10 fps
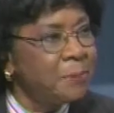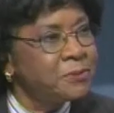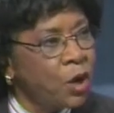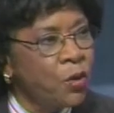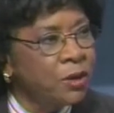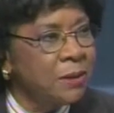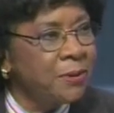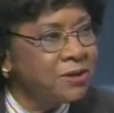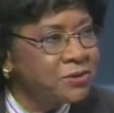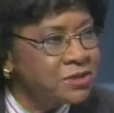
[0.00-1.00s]
uh, totally
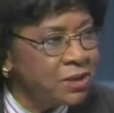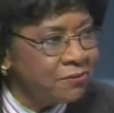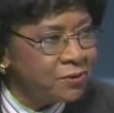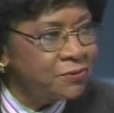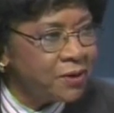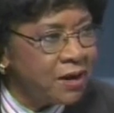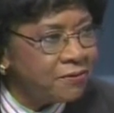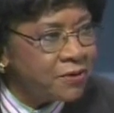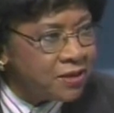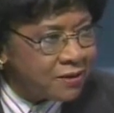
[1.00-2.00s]
upon your cell phone for
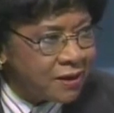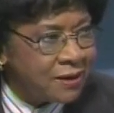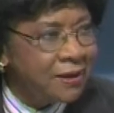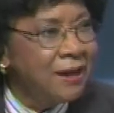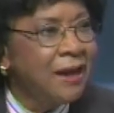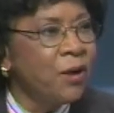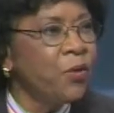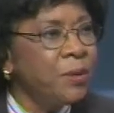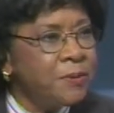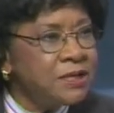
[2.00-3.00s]
everything, mm
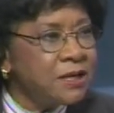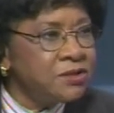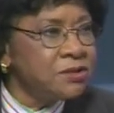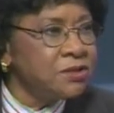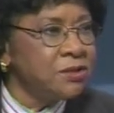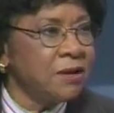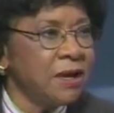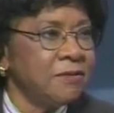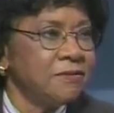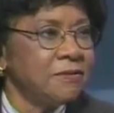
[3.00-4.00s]
-hmm. what protections do you
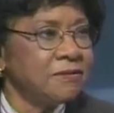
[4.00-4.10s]
have?